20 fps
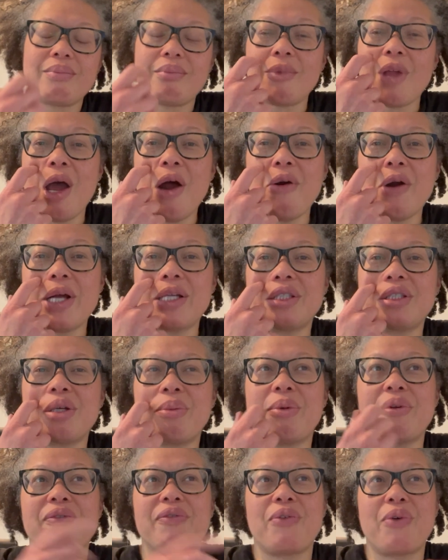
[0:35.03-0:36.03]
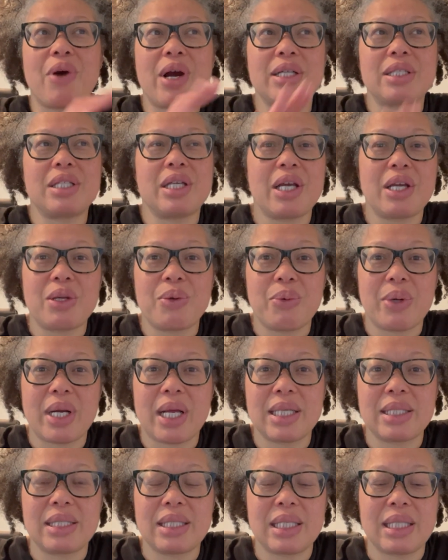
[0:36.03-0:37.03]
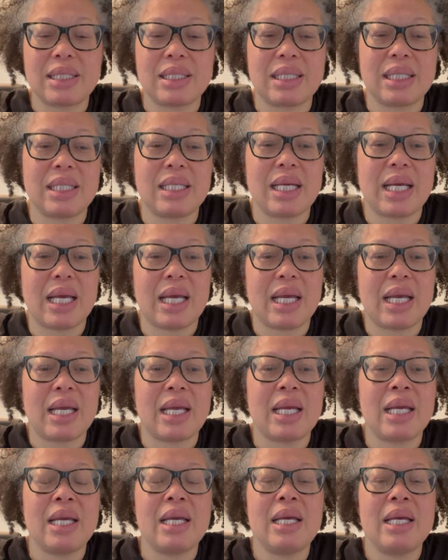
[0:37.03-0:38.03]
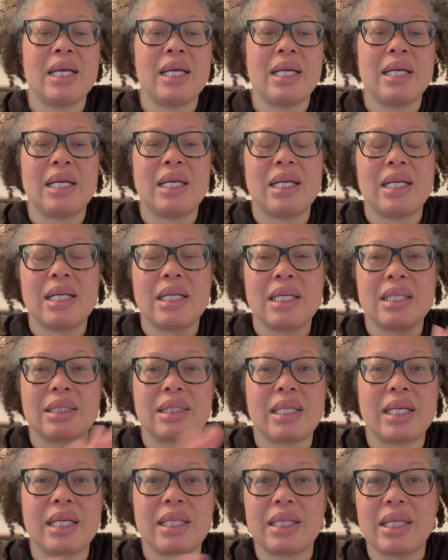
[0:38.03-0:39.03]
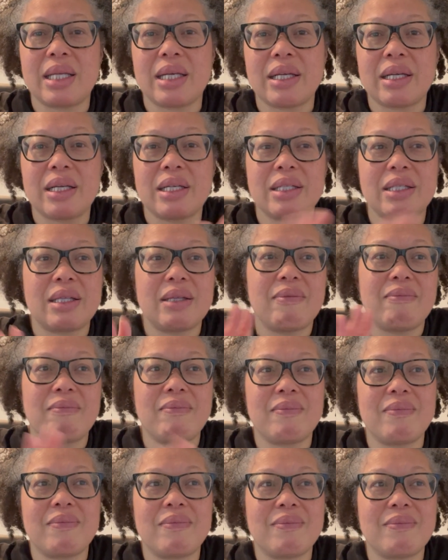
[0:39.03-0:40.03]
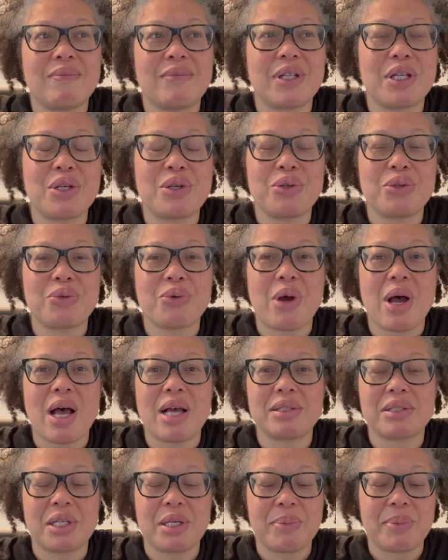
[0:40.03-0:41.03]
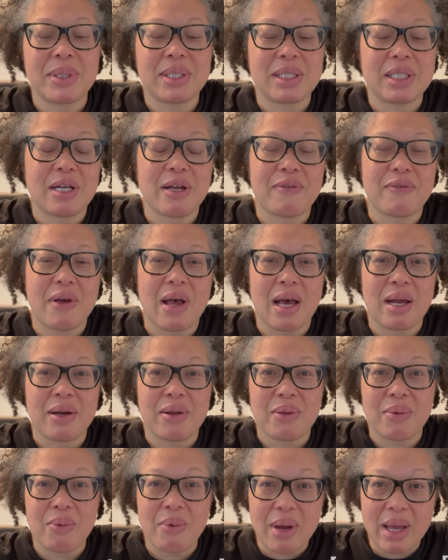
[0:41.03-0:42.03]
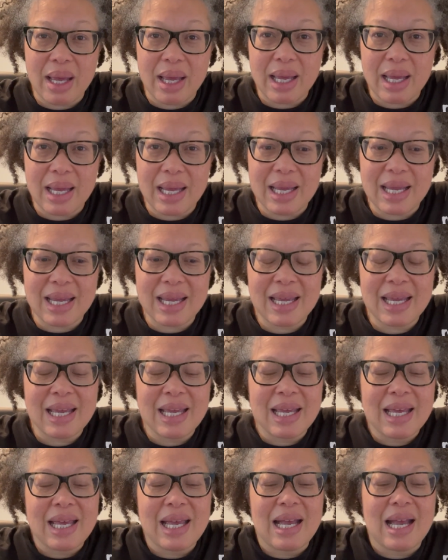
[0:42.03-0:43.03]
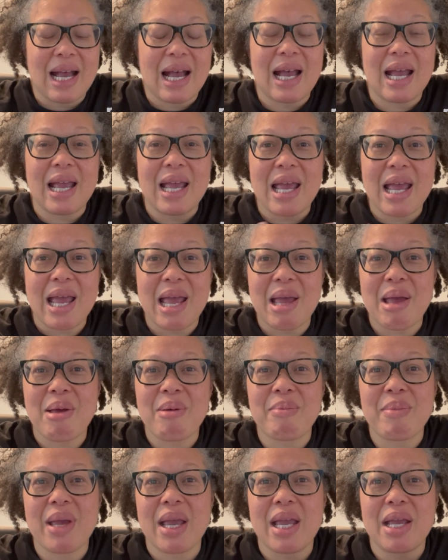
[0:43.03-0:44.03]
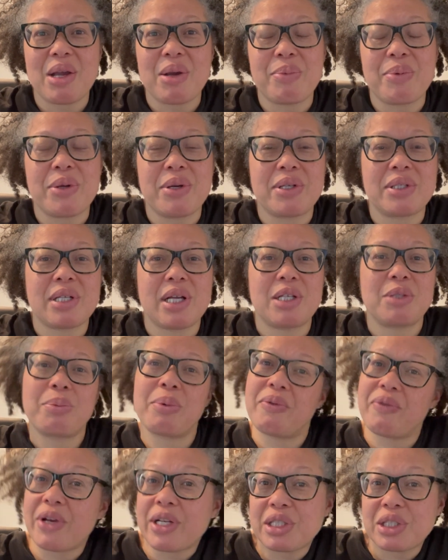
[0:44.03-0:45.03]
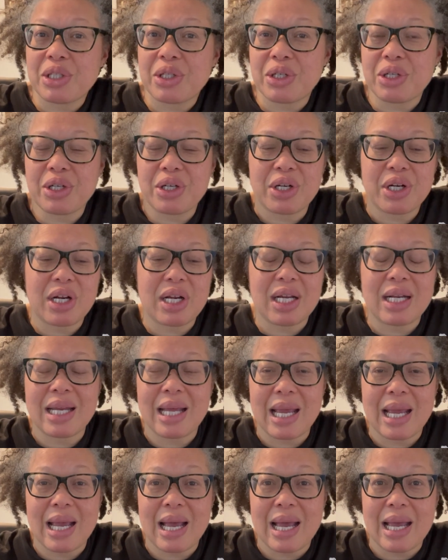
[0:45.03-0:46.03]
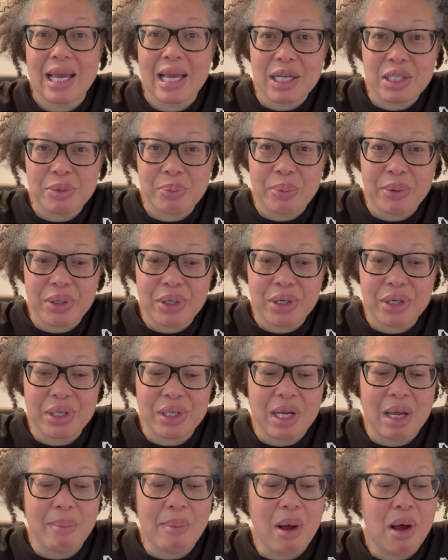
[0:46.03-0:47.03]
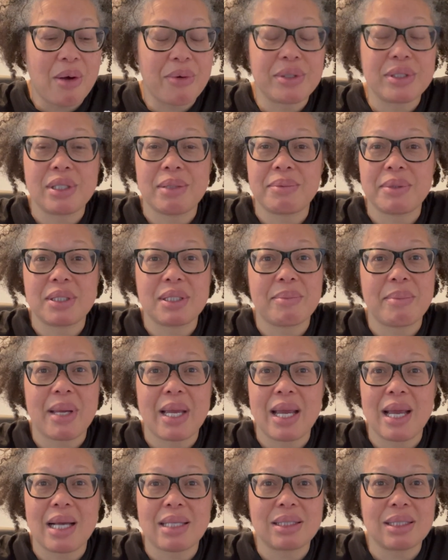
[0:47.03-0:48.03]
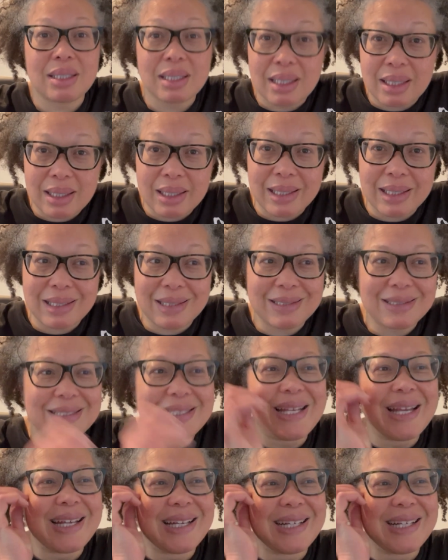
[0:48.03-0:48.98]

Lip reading: All right, so before I tell you what I did today, let's get the usual housekeeping stuff out of the way. I am a computer science professor and AI expert. I'm always up to some AI shenanigans.